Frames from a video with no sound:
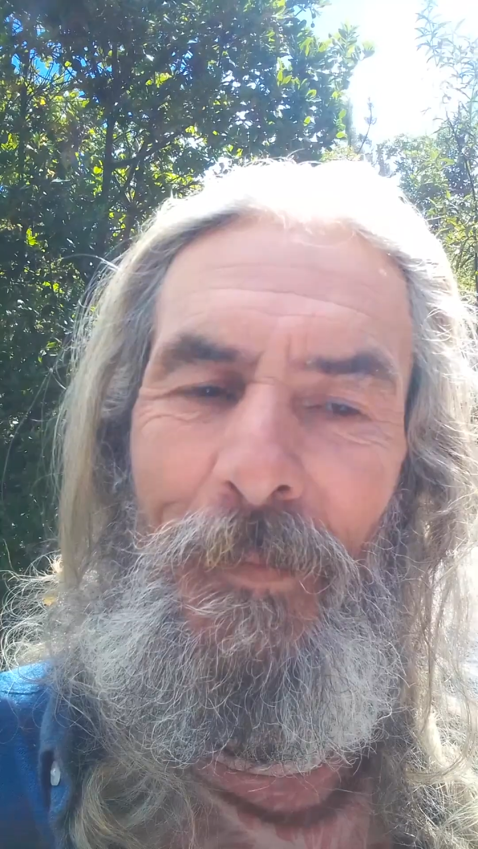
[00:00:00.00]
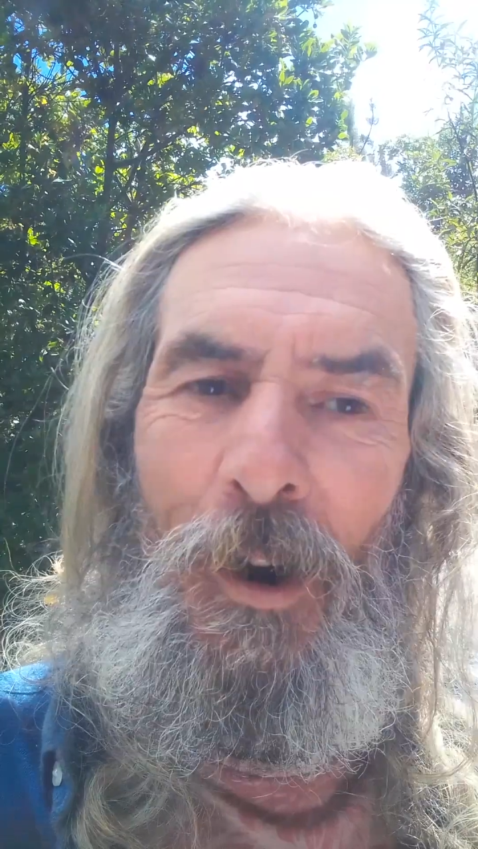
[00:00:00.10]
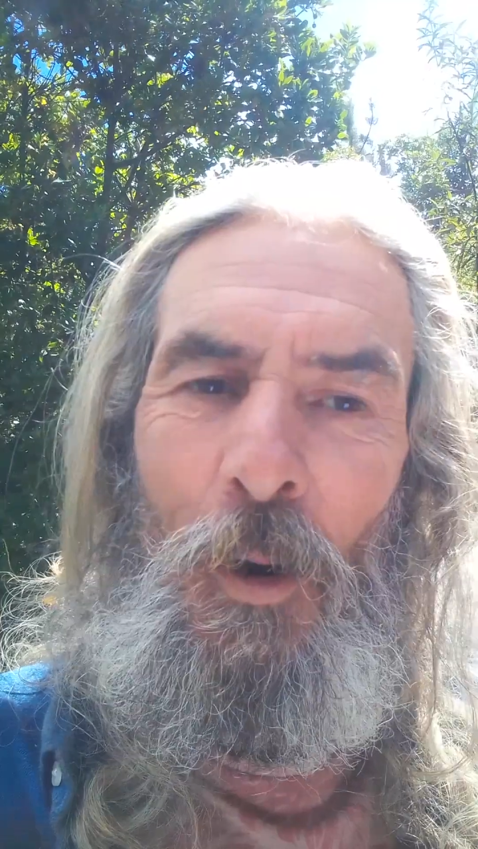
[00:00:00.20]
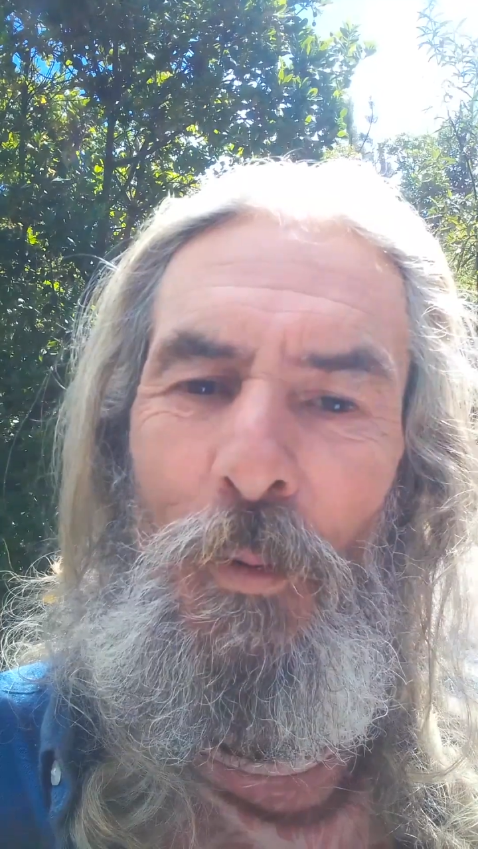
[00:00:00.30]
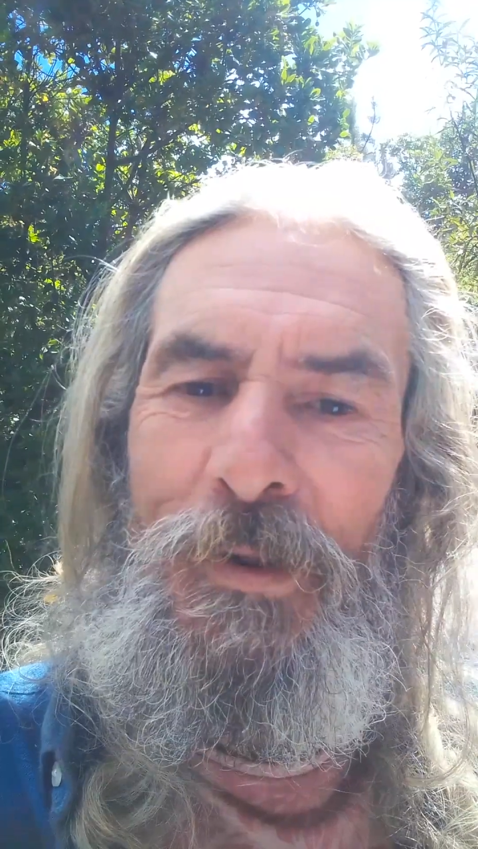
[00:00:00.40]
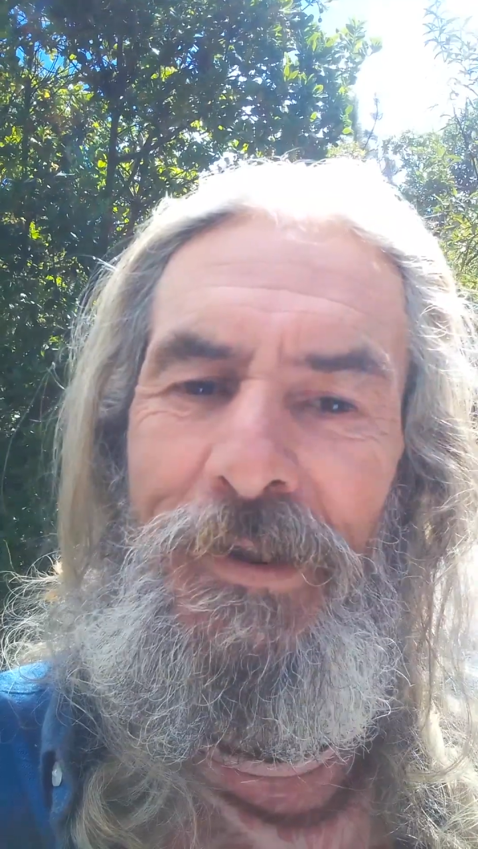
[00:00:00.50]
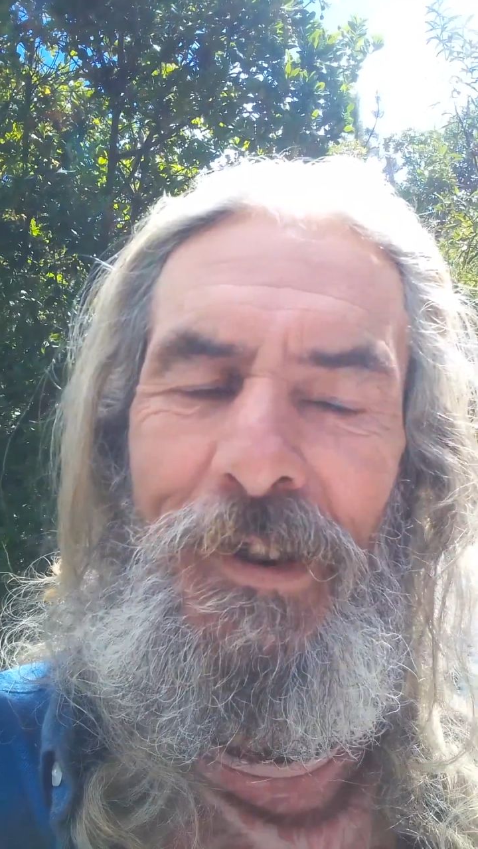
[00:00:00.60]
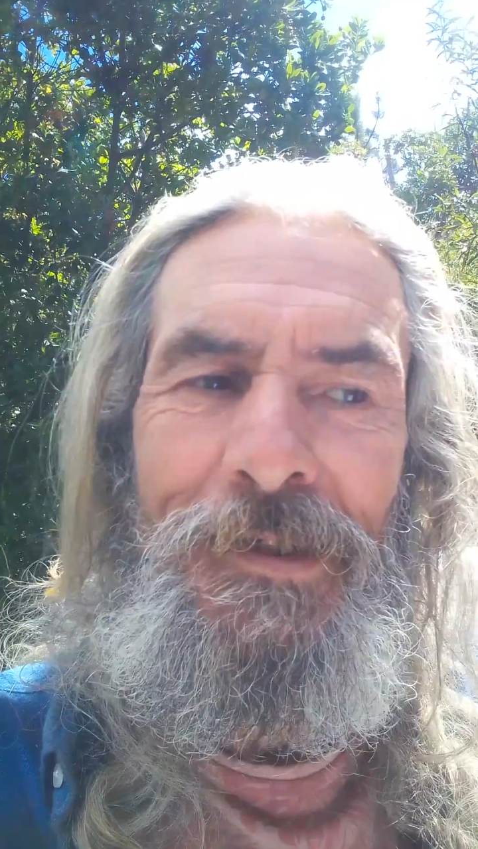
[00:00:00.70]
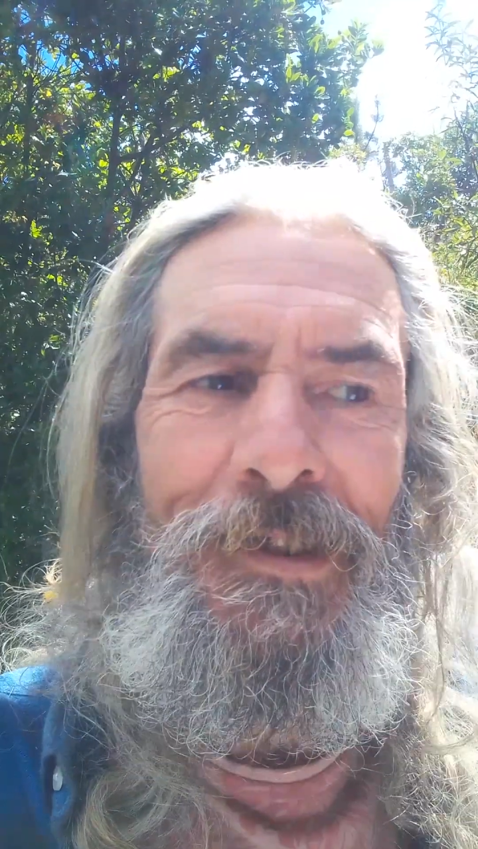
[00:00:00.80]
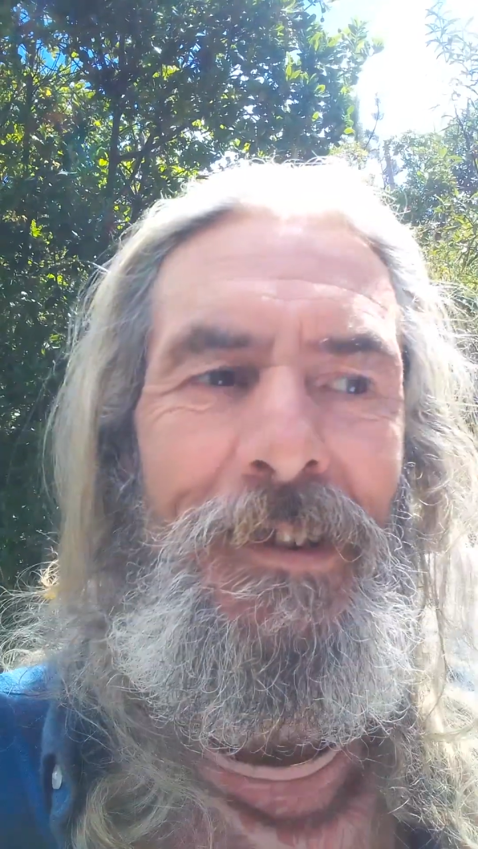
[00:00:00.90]
old
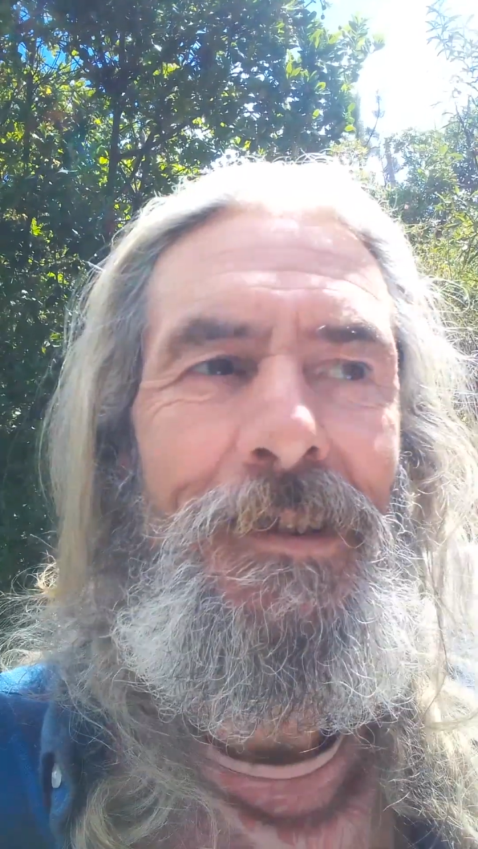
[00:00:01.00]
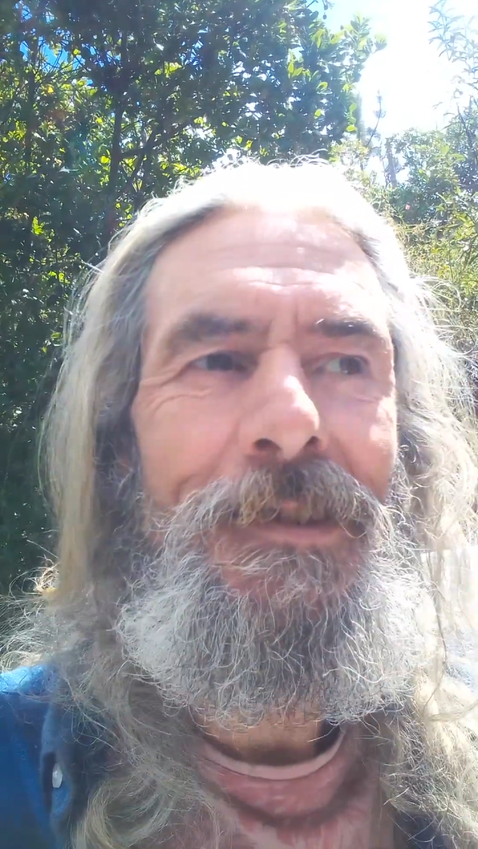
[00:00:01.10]
Sussex